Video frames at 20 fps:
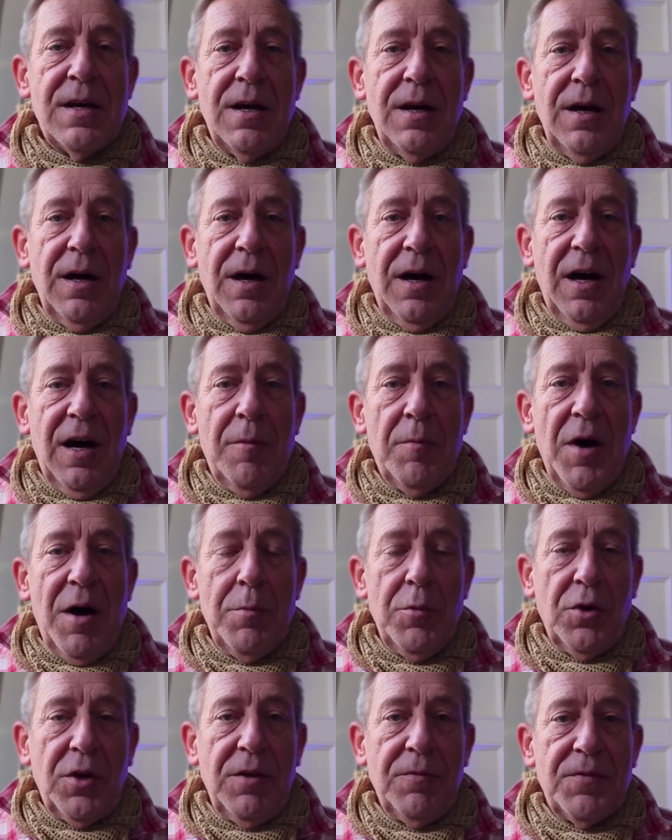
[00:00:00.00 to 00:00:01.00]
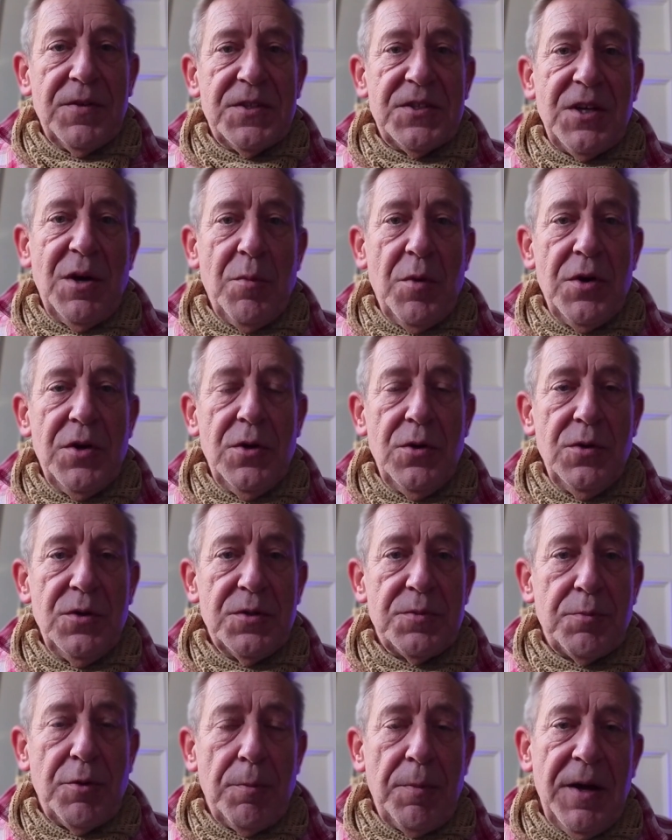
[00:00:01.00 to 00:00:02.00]
Um, I'm looking for someone who's
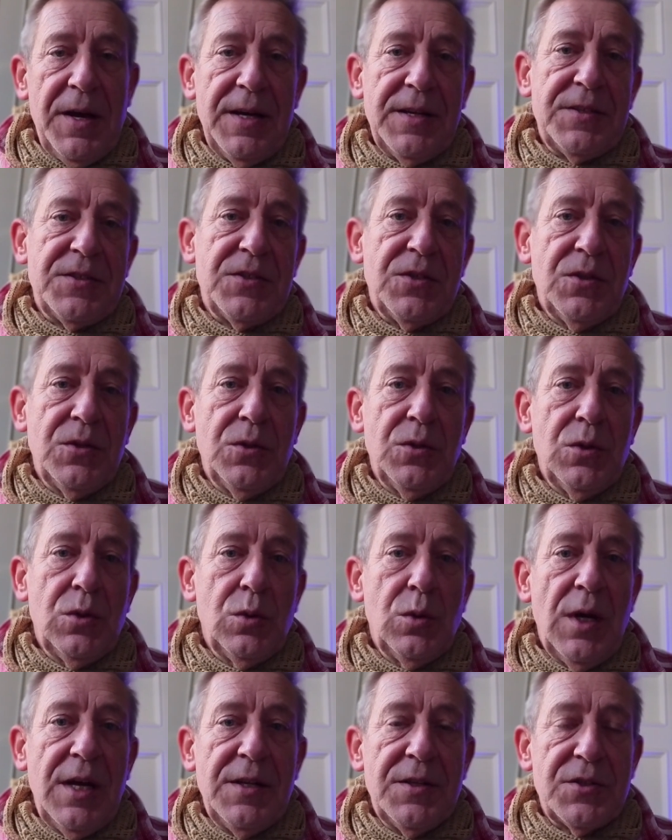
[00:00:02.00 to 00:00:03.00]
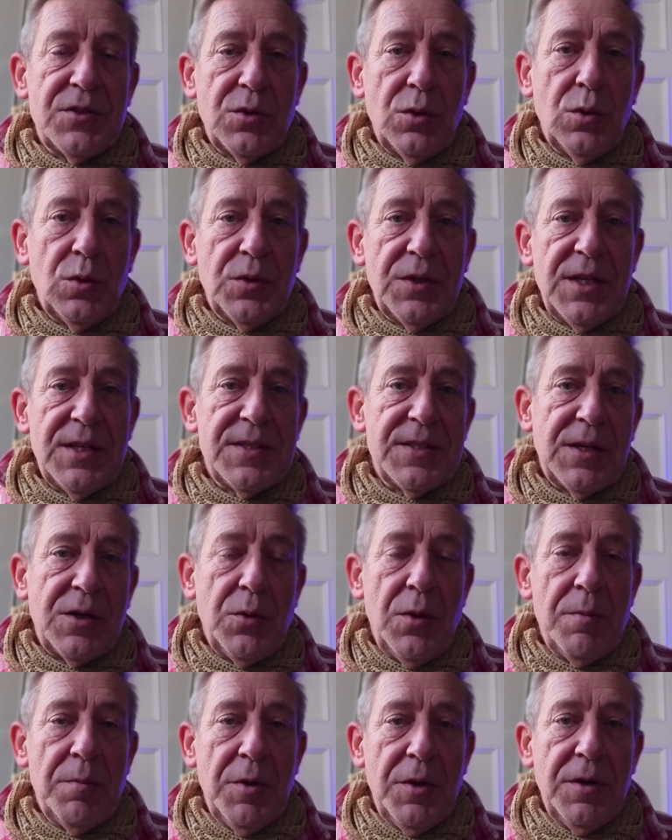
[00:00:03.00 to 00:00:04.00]
prepared to install this
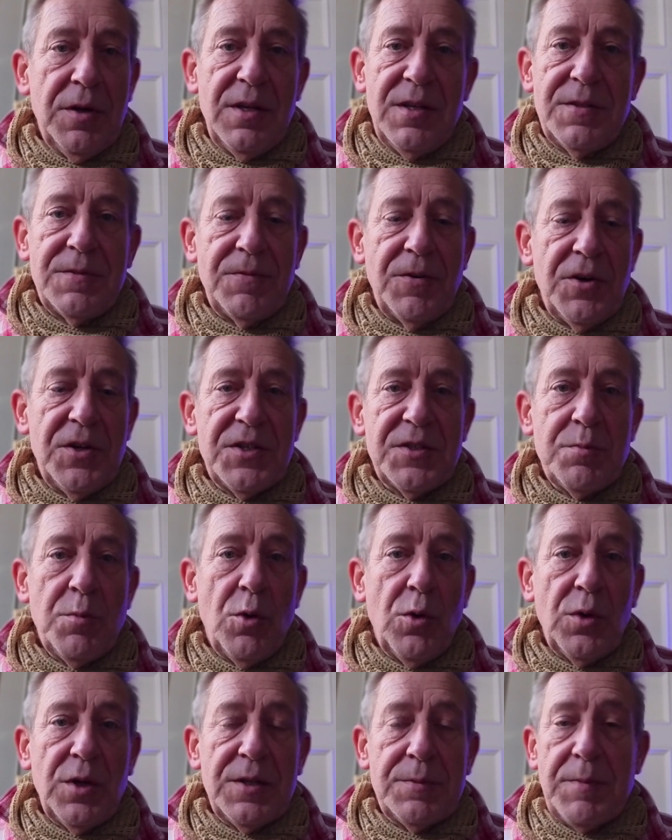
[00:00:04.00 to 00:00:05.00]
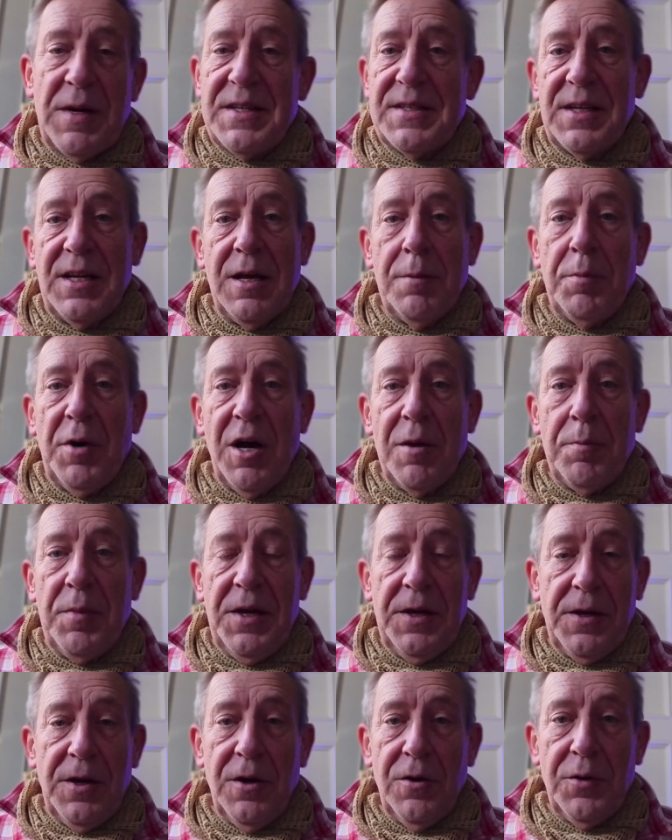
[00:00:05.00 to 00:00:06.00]
equipment. It's very small. It's basically a Pi
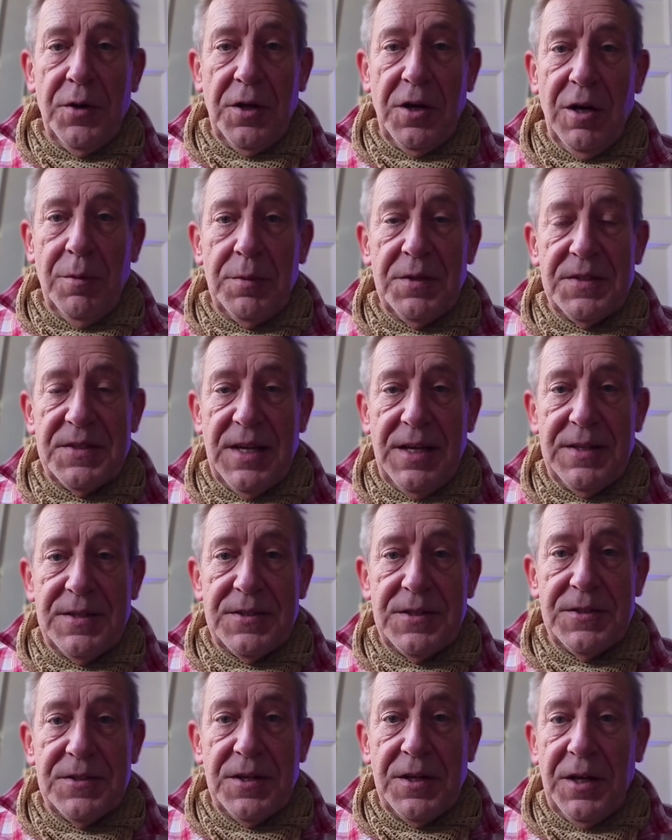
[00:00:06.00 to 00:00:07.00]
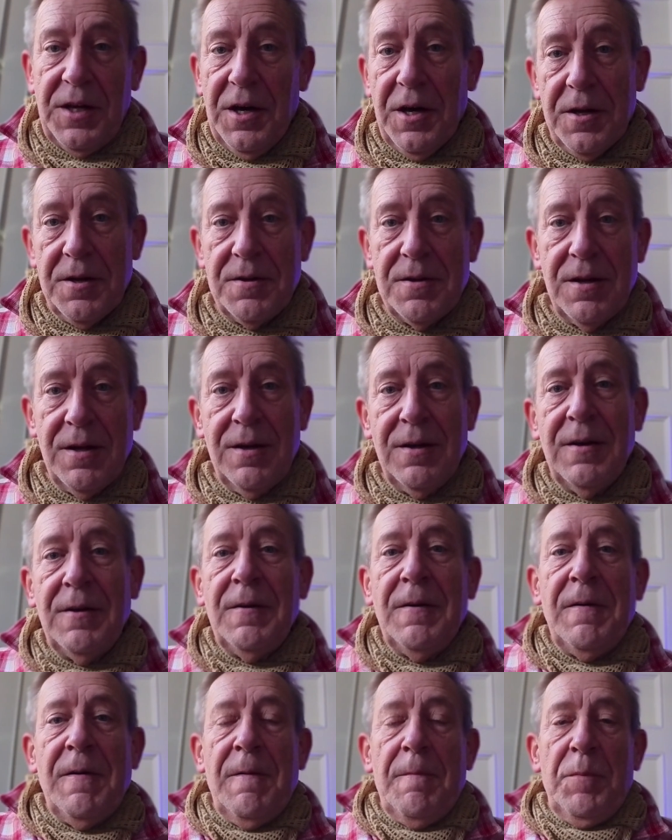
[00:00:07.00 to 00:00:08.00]
Pico and a couple of sensors and a gun.
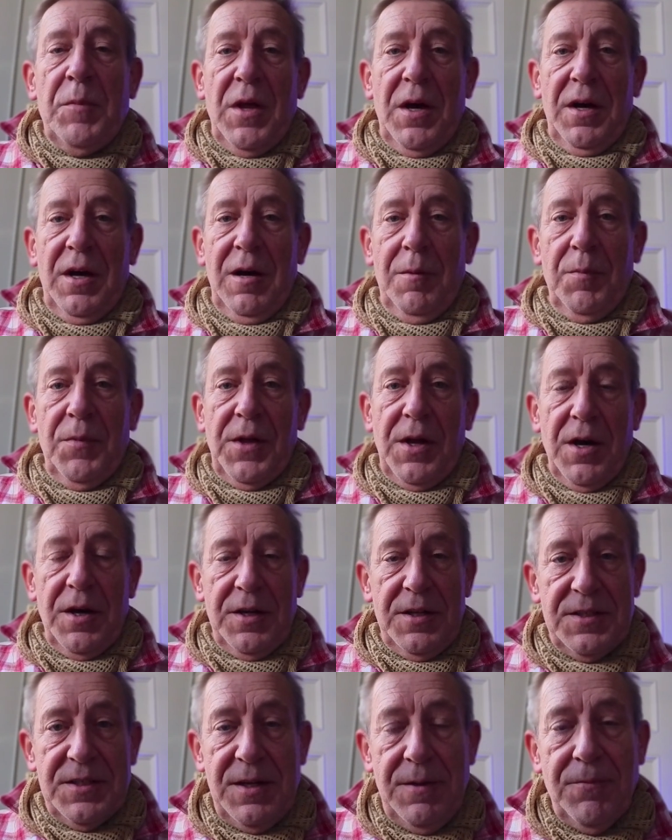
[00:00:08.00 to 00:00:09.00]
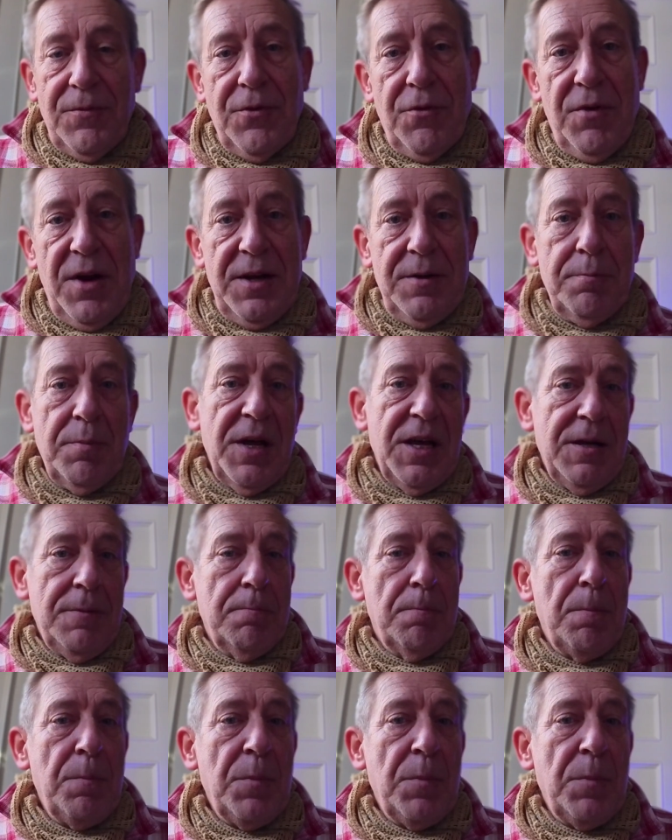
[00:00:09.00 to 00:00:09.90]
Um, the gun is an infrared beam.